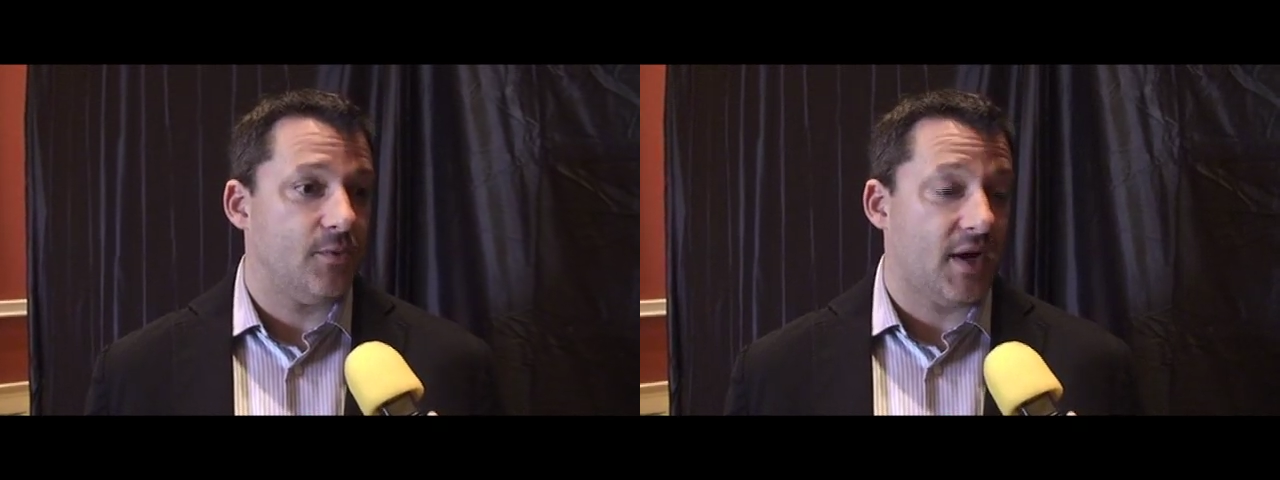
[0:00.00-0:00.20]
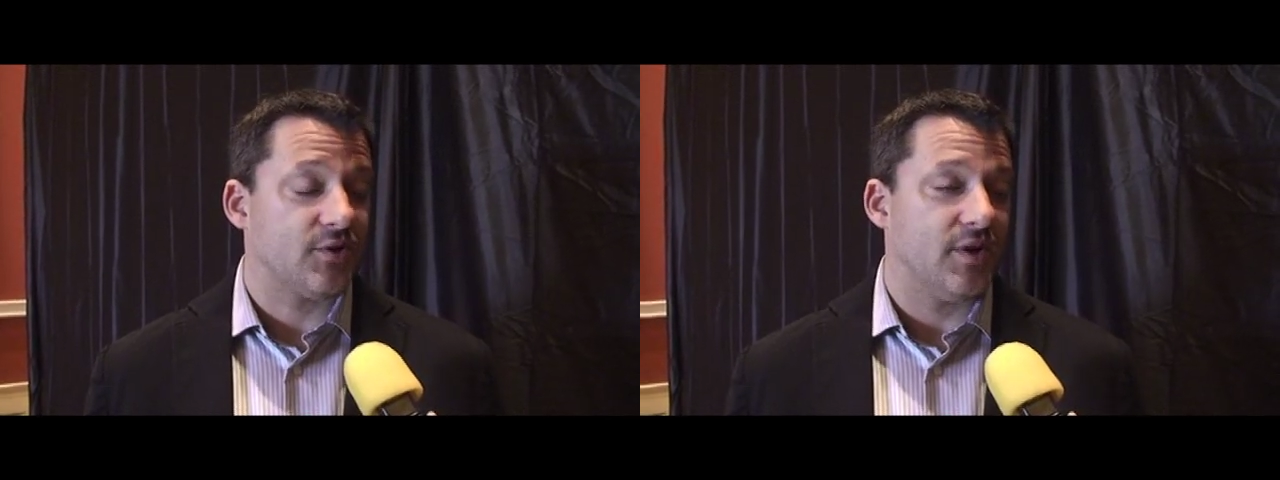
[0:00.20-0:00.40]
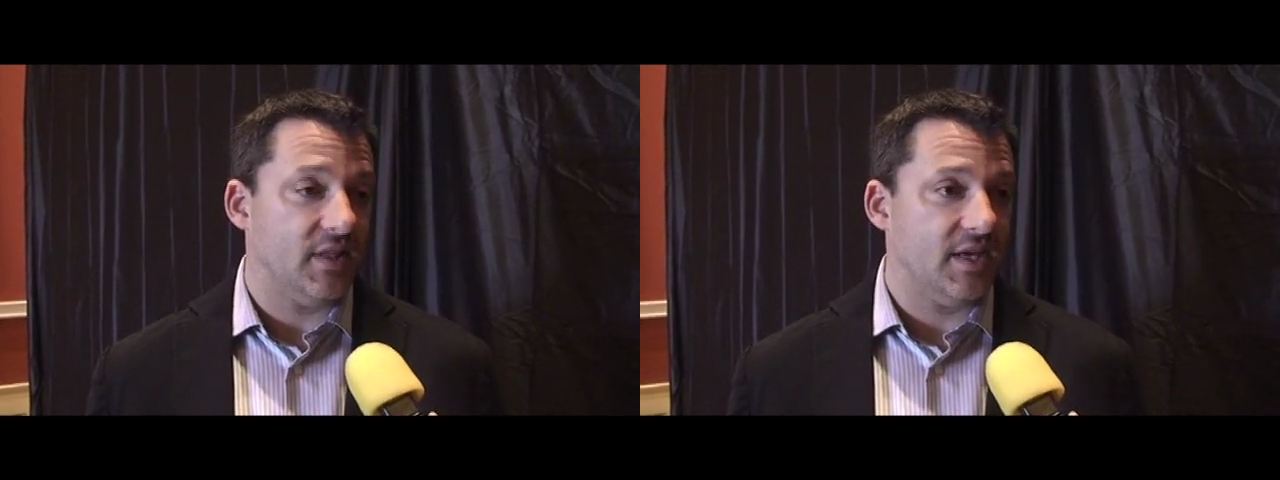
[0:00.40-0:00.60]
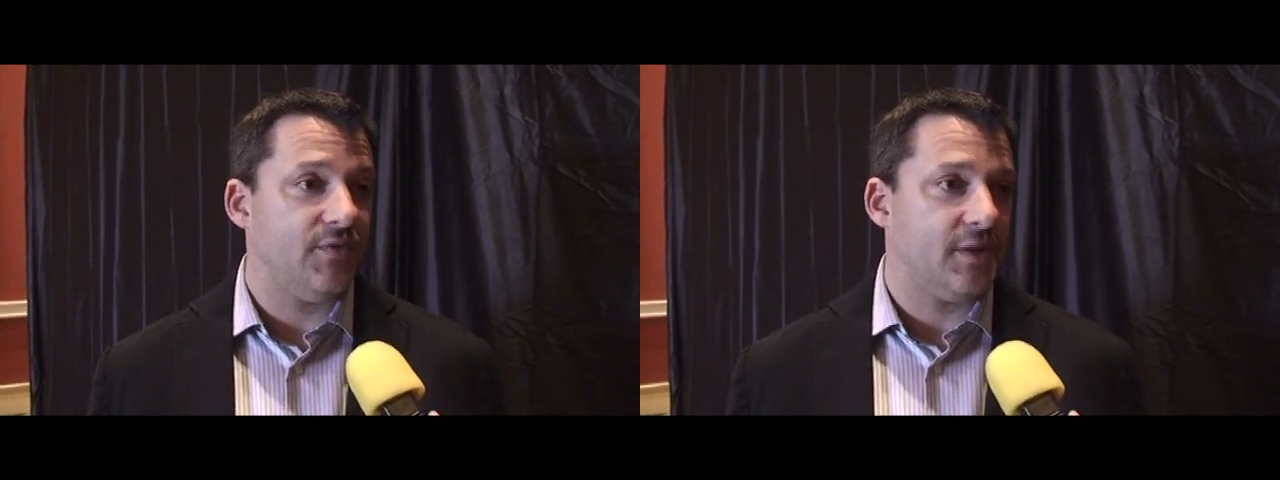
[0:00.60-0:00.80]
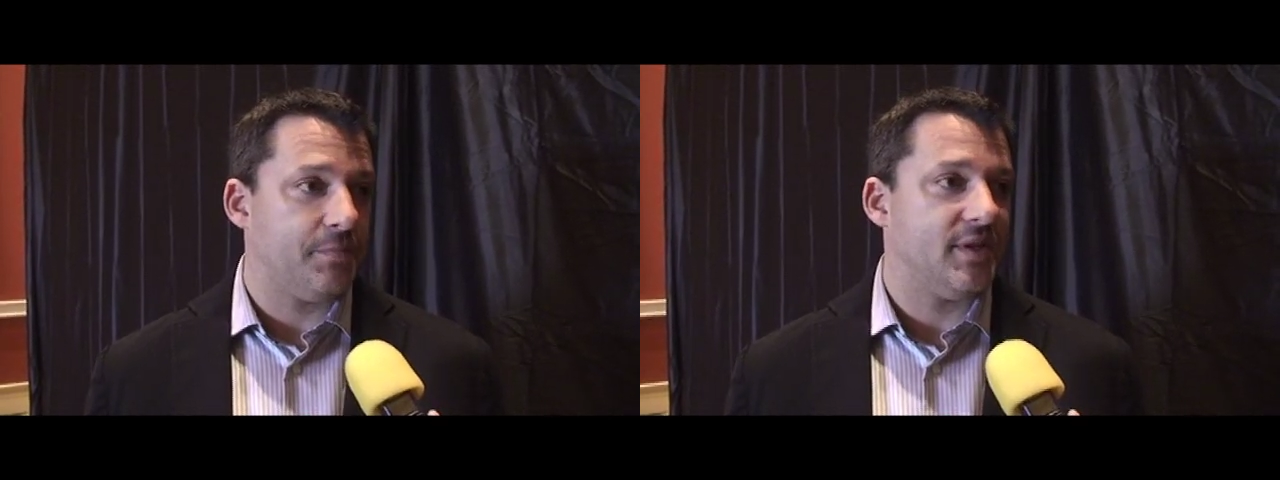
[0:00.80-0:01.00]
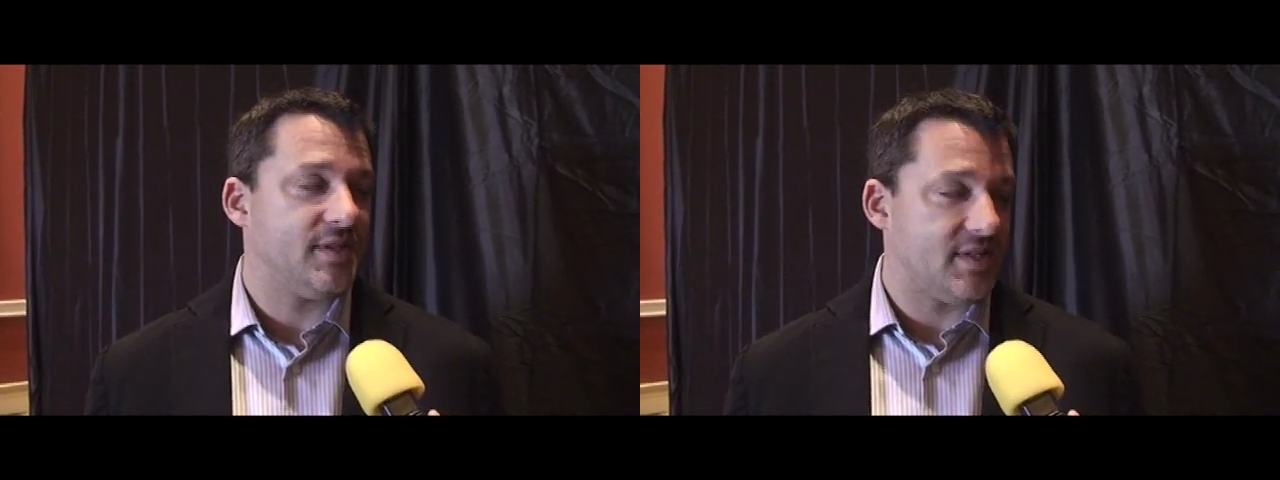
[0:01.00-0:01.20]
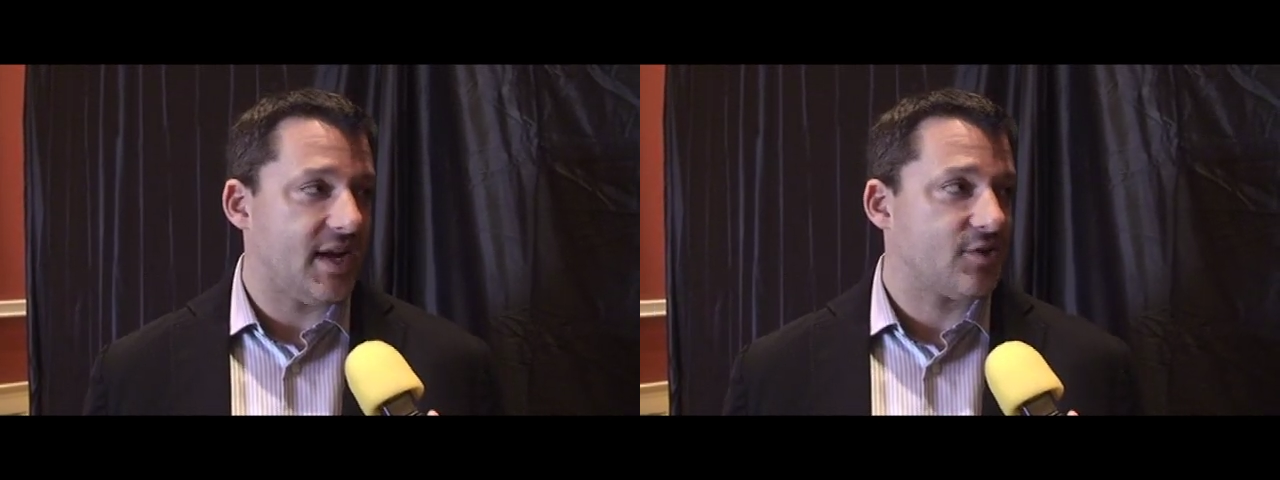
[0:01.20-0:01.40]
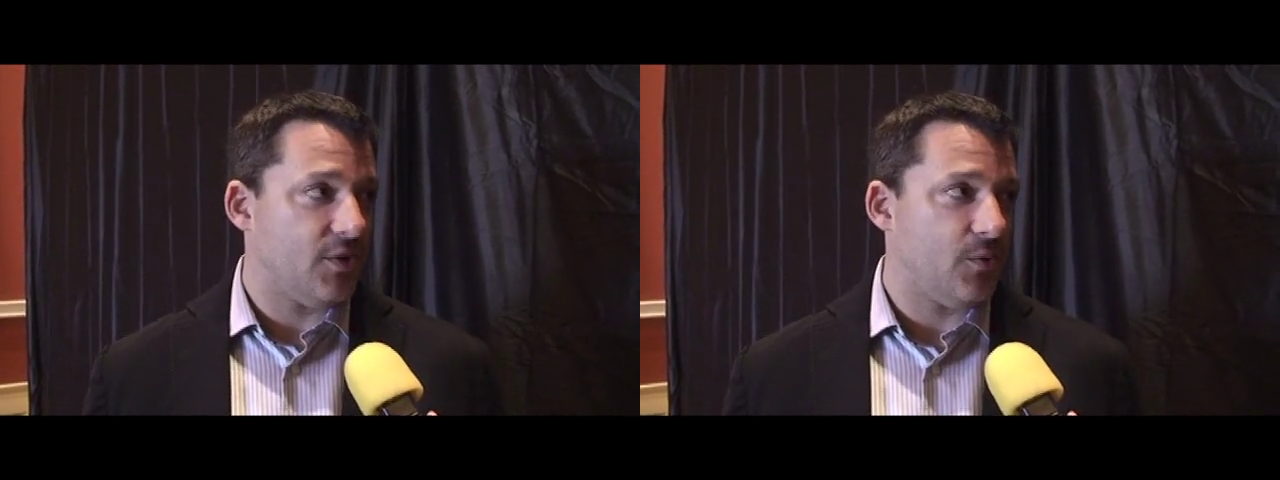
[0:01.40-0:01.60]
actually leaving the pits is
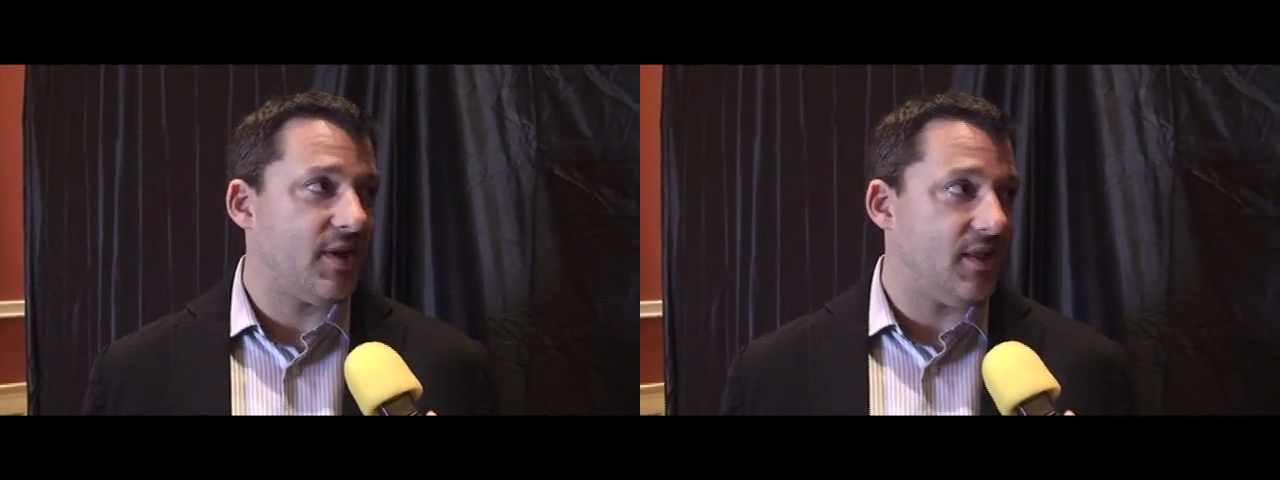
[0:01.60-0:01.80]
actually